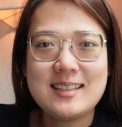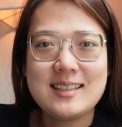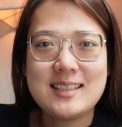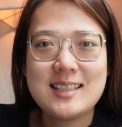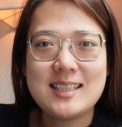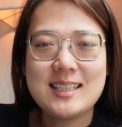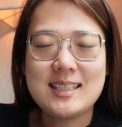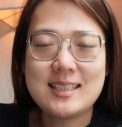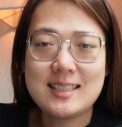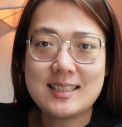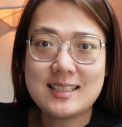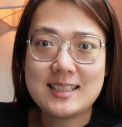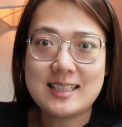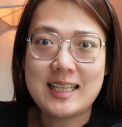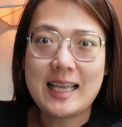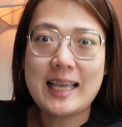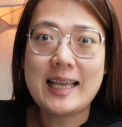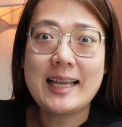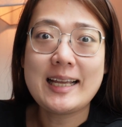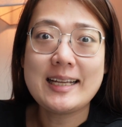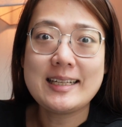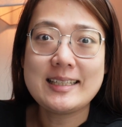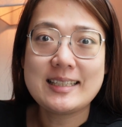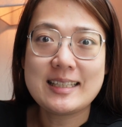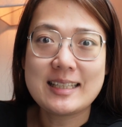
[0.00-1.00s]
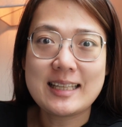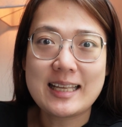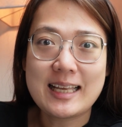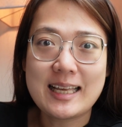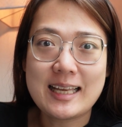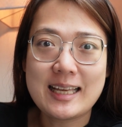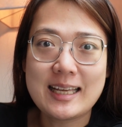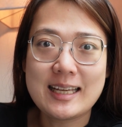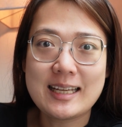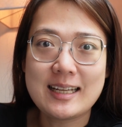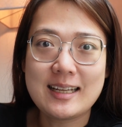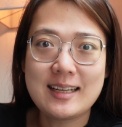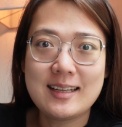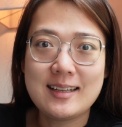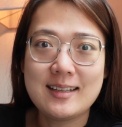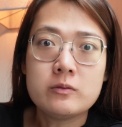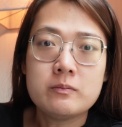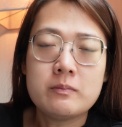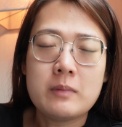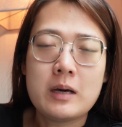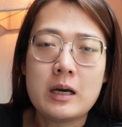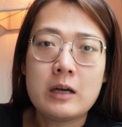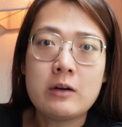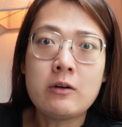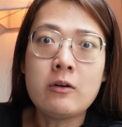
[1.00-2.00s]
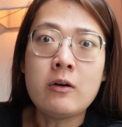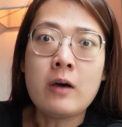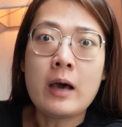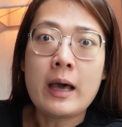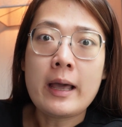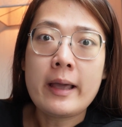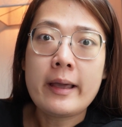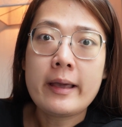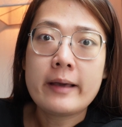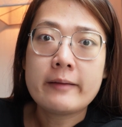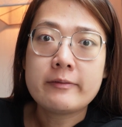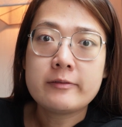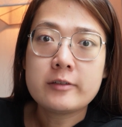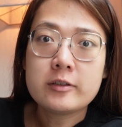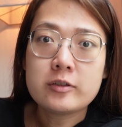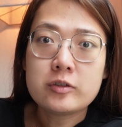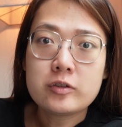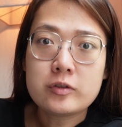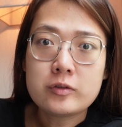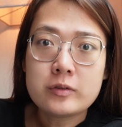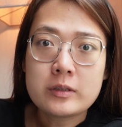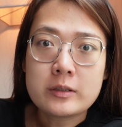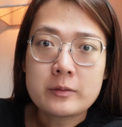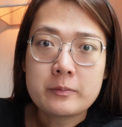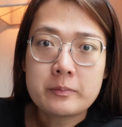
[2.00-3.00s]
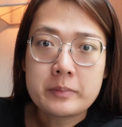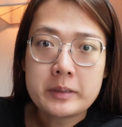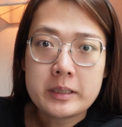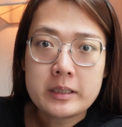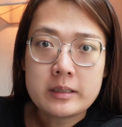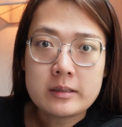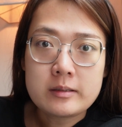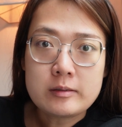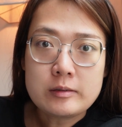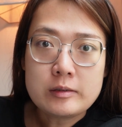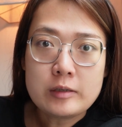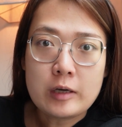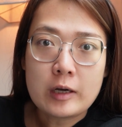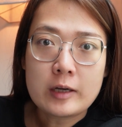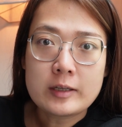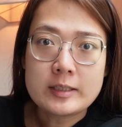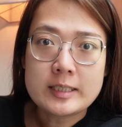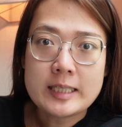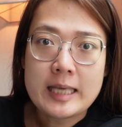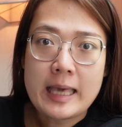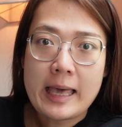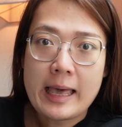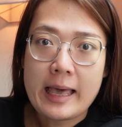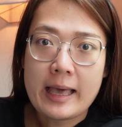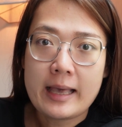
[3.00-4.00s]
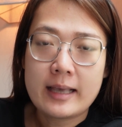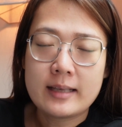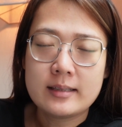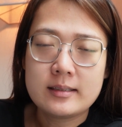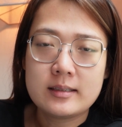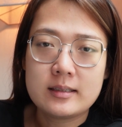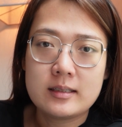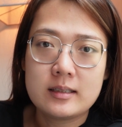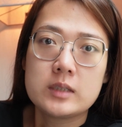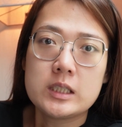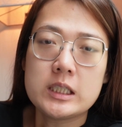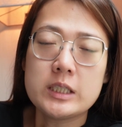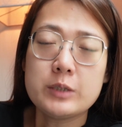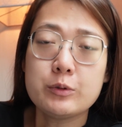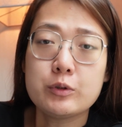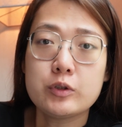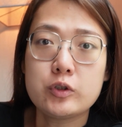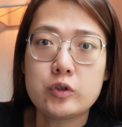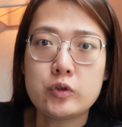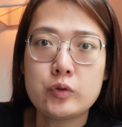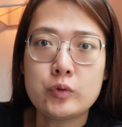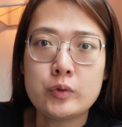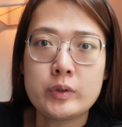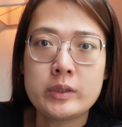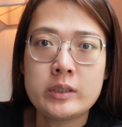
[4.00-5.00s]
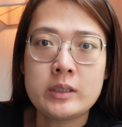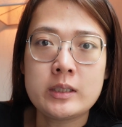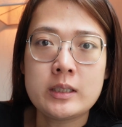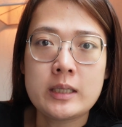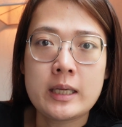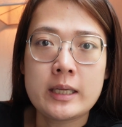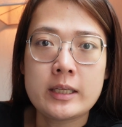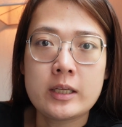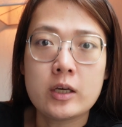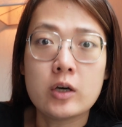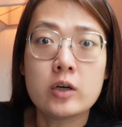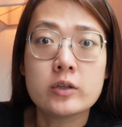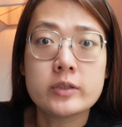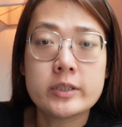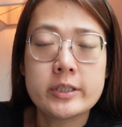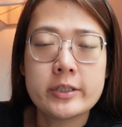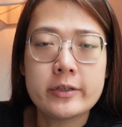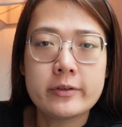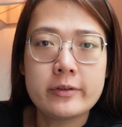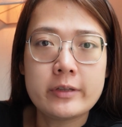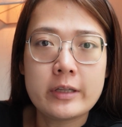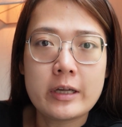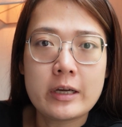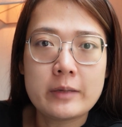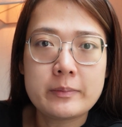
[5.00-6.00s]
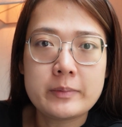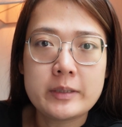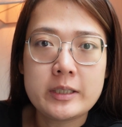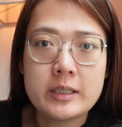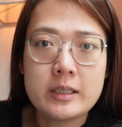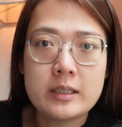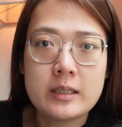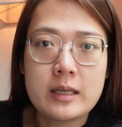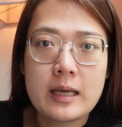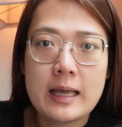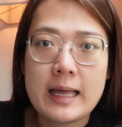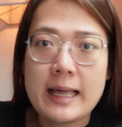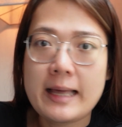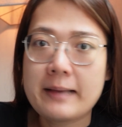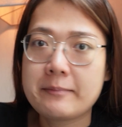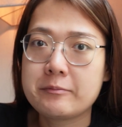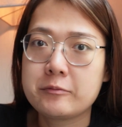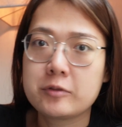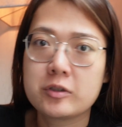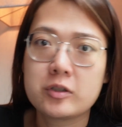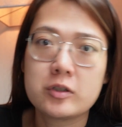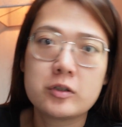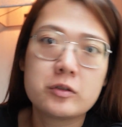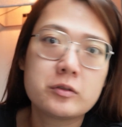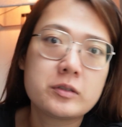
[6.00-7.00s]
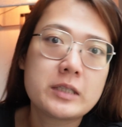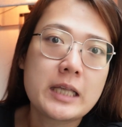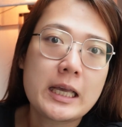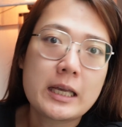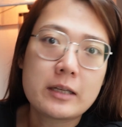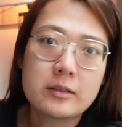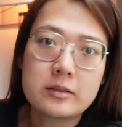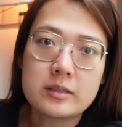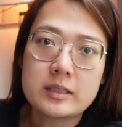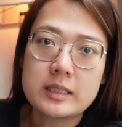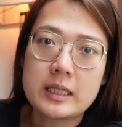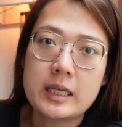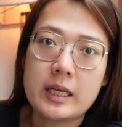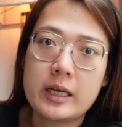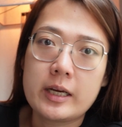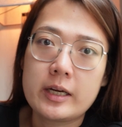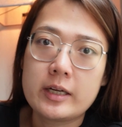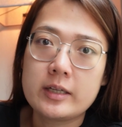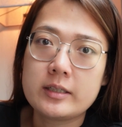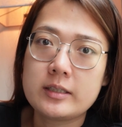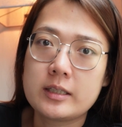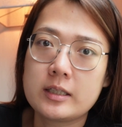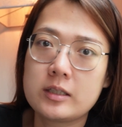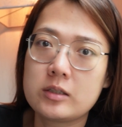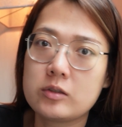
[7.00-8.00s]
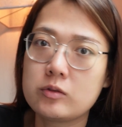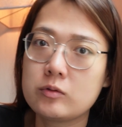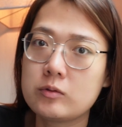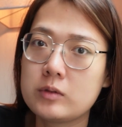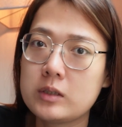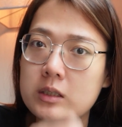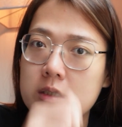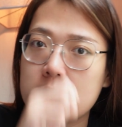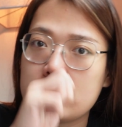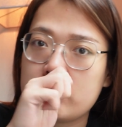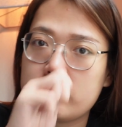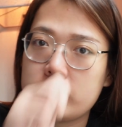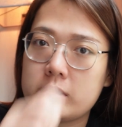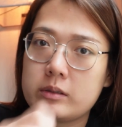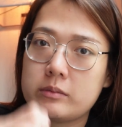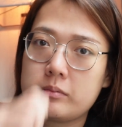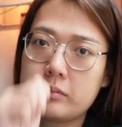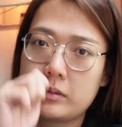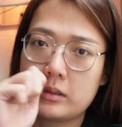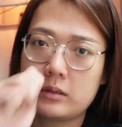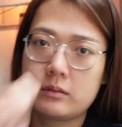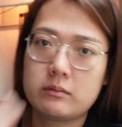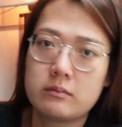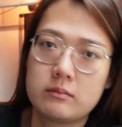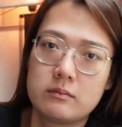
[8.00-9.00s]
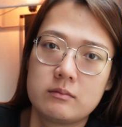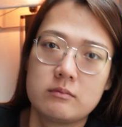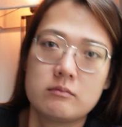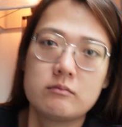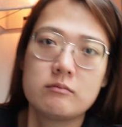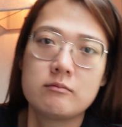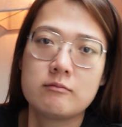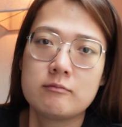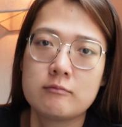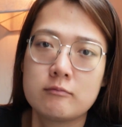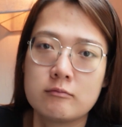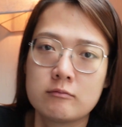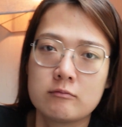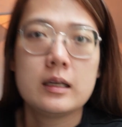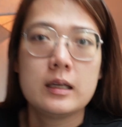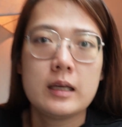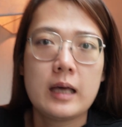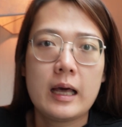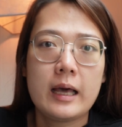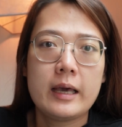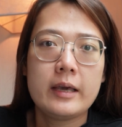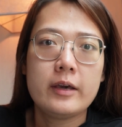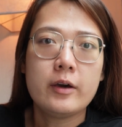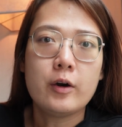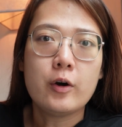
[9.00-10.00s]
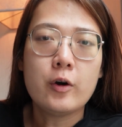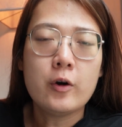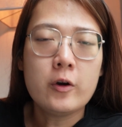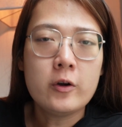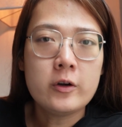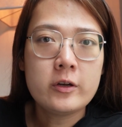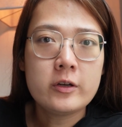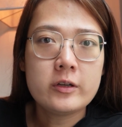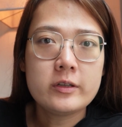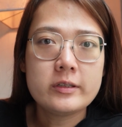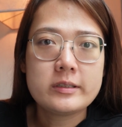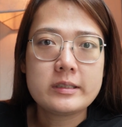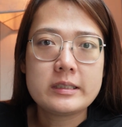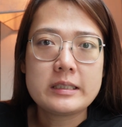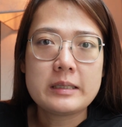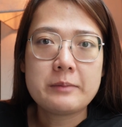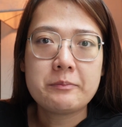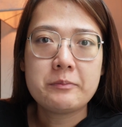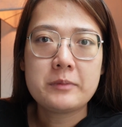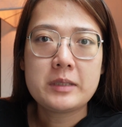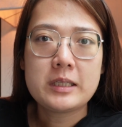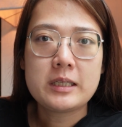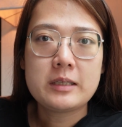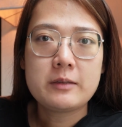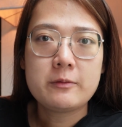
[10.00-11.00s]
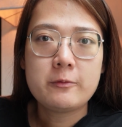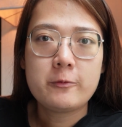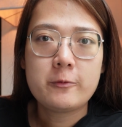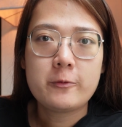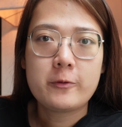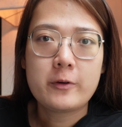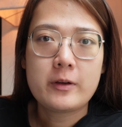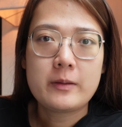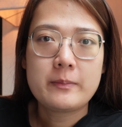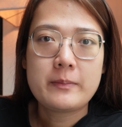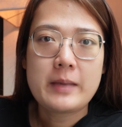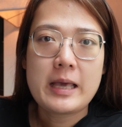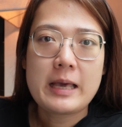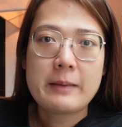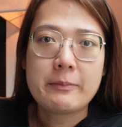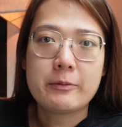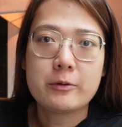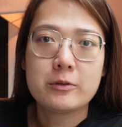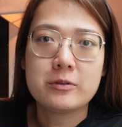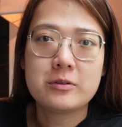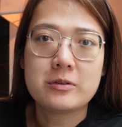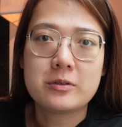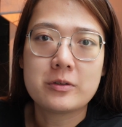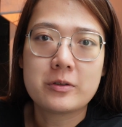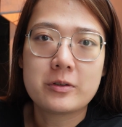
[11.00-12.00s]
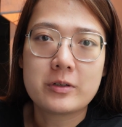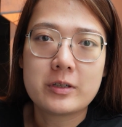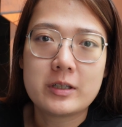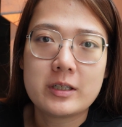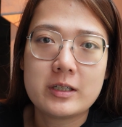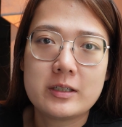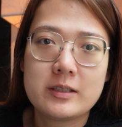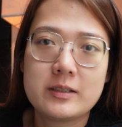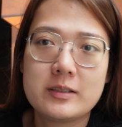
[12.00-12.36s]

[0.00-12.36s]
It's day 9. Tomorrow I have to do the PCR test. They will do it at the hotel lobby. I have to go downstairs and do this. I ordered something from Apple Store.